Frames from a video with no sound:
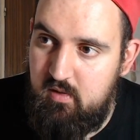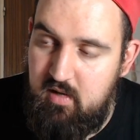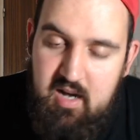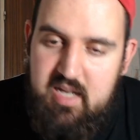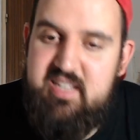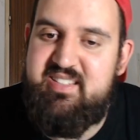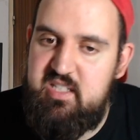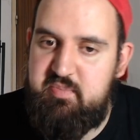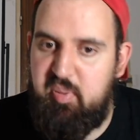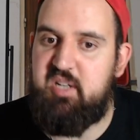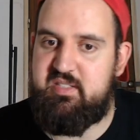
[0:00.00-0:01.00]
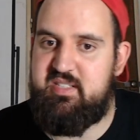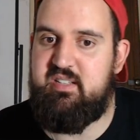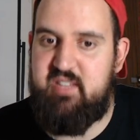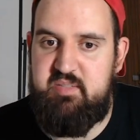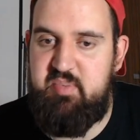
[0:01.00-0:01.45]
Uh, it is
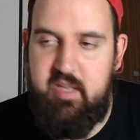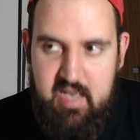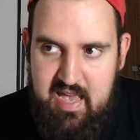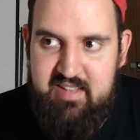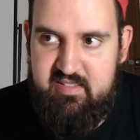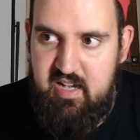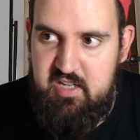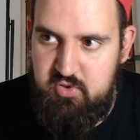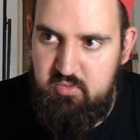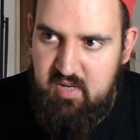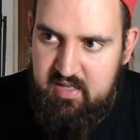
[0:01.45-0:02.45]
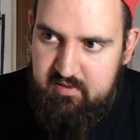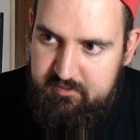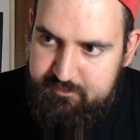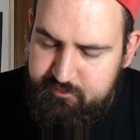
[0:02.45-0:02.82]
perceived as being anti-human